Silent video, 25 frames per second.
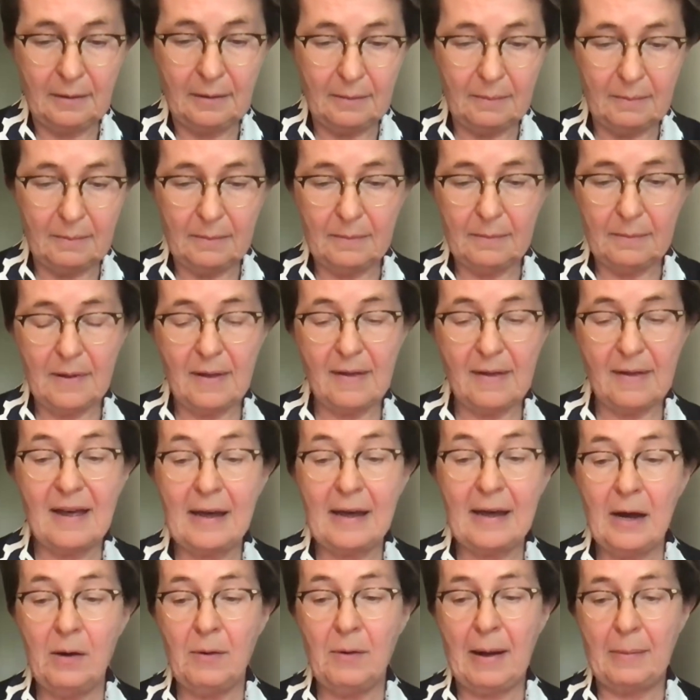And that
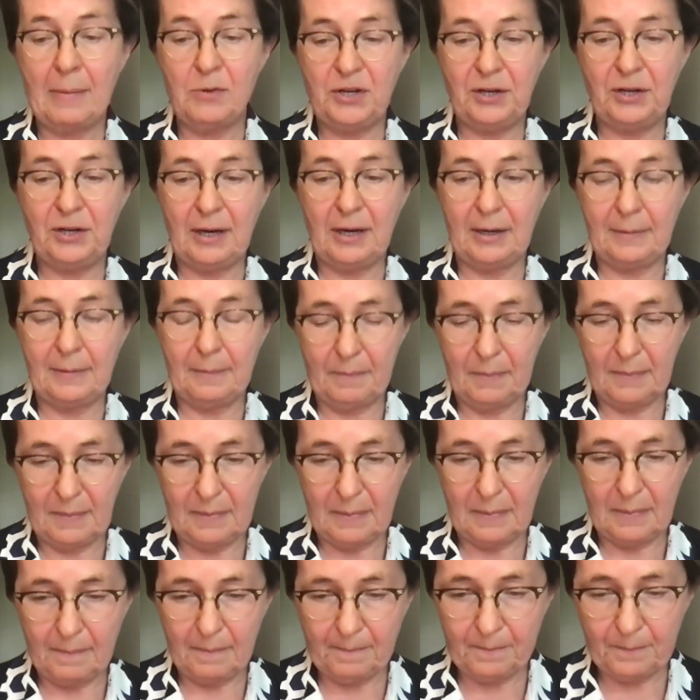was my
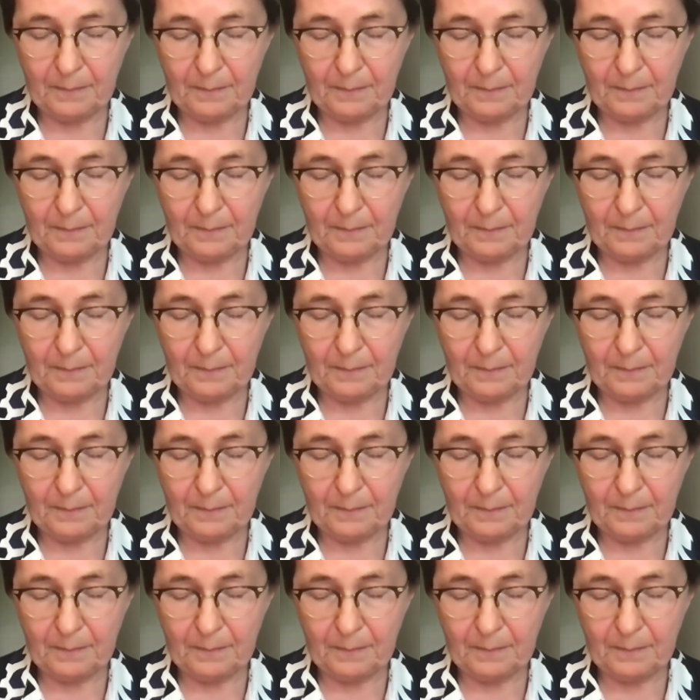intention